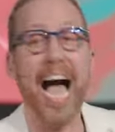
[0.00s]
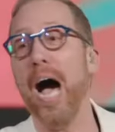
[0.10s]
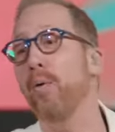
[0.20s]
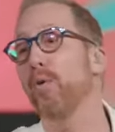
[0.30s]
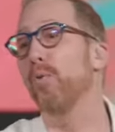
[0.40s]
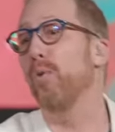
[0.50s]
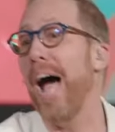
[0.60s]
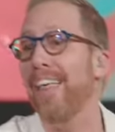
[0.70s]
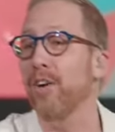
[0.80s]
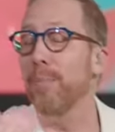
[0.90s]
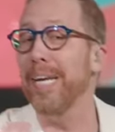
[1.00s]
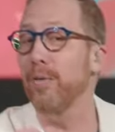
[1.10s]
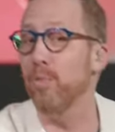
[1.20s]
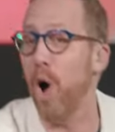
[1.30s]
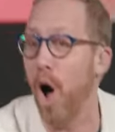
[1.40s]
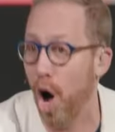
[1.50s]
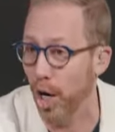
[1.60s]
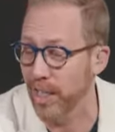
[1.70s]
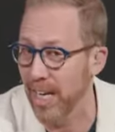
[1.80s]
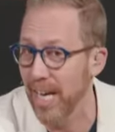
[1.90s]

I would rather be wrong